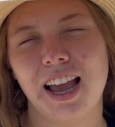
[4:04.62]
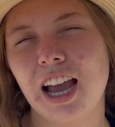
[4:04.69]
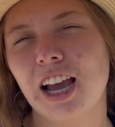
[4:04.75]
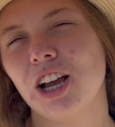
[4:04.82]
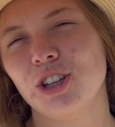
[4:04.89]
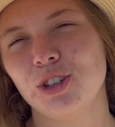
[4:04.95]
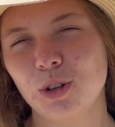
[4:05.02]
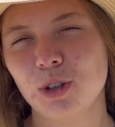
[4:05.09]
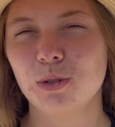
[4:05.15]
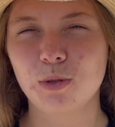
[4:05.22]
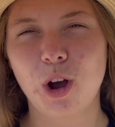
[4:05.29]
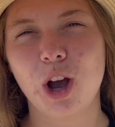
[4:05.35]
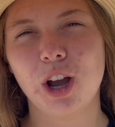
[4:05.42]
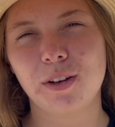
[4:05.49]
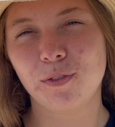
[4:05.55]
I got told the
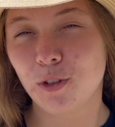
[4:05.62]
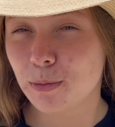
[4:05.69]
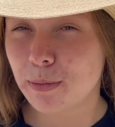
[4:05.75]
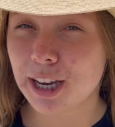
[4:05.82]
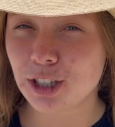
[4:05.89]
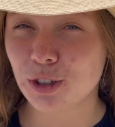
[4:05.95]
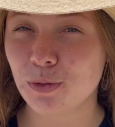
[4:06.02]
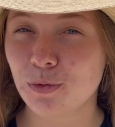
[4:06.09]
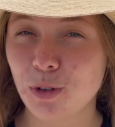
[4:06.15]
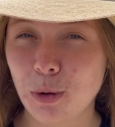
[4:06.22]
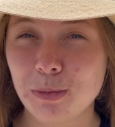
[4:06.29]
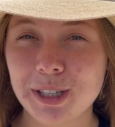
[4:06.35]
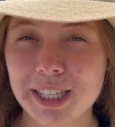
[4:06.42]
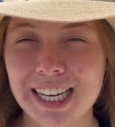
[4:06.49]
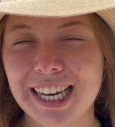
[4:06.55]
wrong information
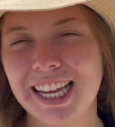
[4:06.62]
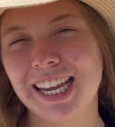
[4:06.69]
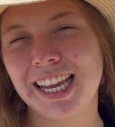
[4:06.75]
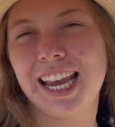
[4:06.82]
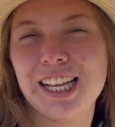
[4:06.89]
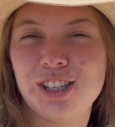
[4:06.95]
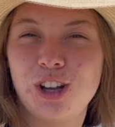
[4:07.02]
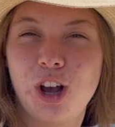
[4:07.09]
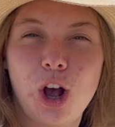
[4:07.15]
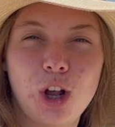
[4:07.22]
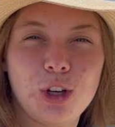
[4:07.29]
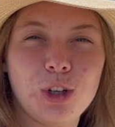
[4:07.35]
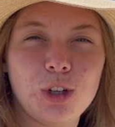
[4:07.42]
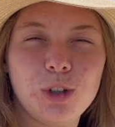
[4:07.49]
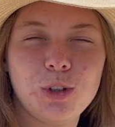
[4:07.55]
from Sydney. It's
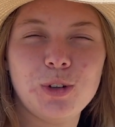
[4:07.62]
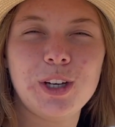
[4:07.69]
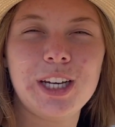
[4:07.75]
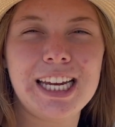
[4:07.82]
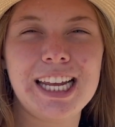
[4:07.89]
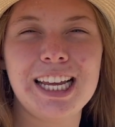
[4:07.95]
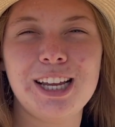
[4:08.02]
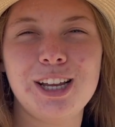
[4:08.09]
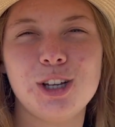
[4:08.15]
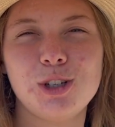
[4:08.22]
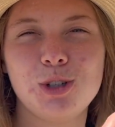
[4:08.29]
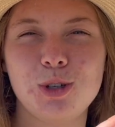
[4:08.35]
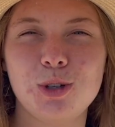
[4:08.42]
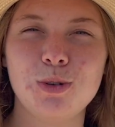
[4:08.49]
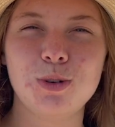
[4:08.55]
called Greeting
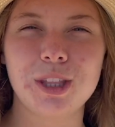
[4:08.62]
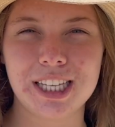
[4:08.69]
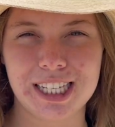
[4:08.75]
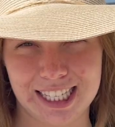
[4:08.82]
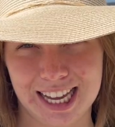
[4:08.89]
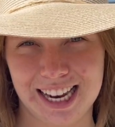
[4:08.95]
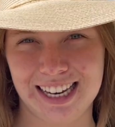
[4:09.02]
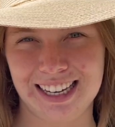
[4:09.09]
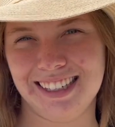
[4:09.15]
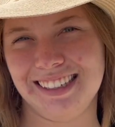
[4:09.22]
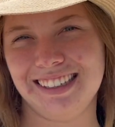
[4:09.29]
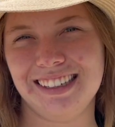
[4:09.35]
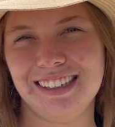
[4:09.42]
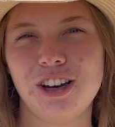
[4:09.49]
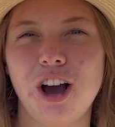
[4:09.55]
to the Sun,
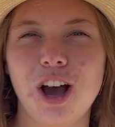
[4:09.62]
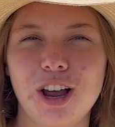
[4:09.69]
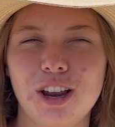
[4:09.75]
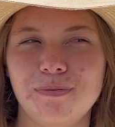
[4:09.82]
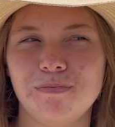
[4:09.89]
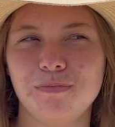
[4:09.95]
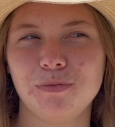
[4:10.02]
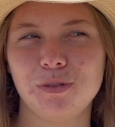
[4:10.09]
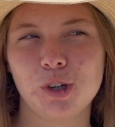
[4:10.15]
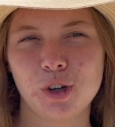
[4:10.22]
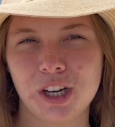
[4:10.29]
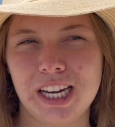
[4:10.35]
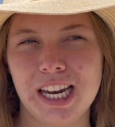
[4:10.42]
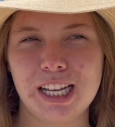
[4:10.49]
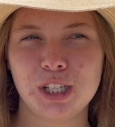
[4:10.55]
not
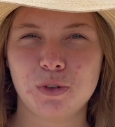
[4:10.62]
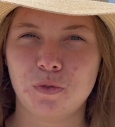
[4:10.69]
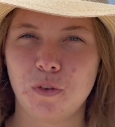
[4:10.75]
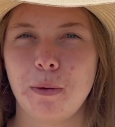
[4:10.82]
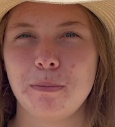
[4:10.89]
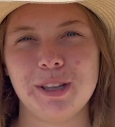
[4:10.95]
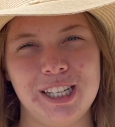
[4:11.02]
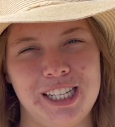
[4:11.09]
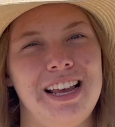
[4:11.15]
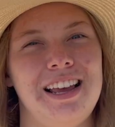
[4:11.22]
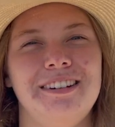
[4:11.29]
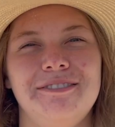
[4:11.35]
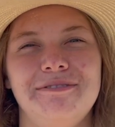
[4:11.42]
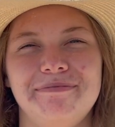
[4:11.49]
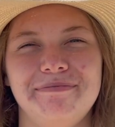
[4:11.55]
Greetings from the Sun.